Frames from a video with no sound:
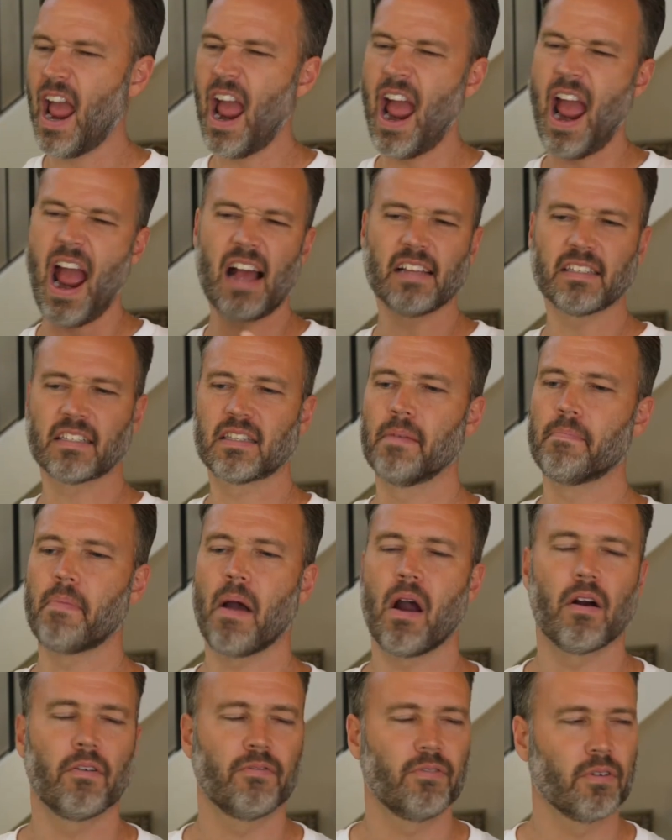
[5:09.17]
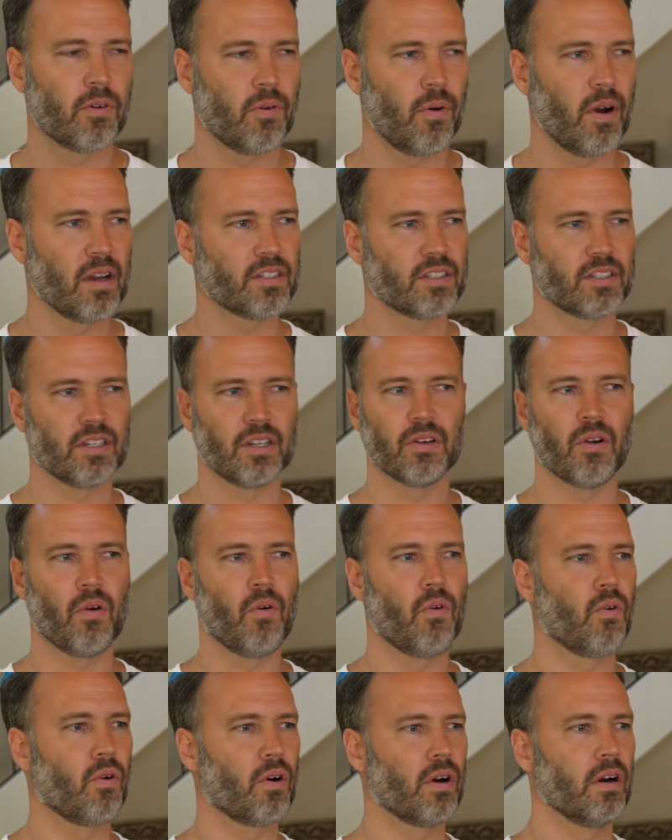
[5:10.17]
ask the powerful question,
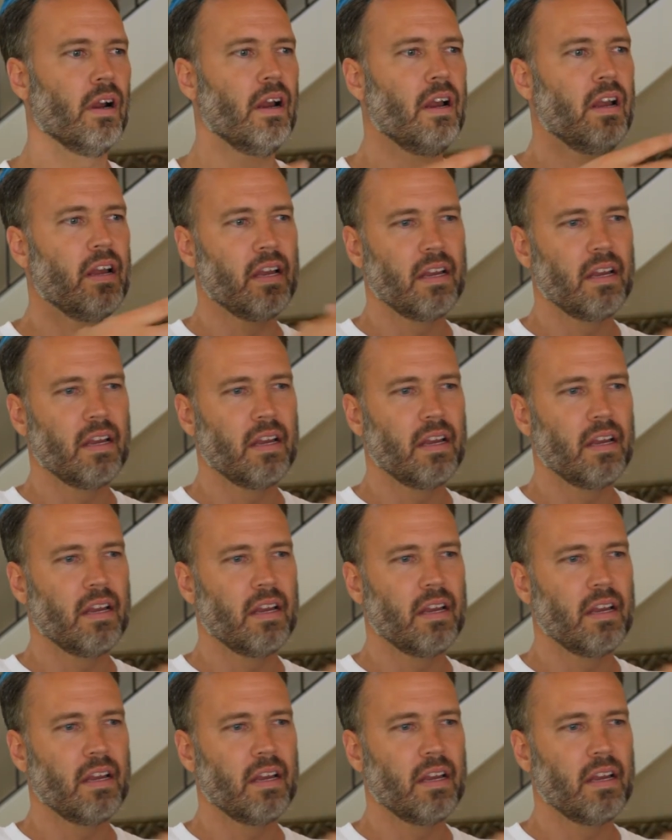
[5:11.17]
or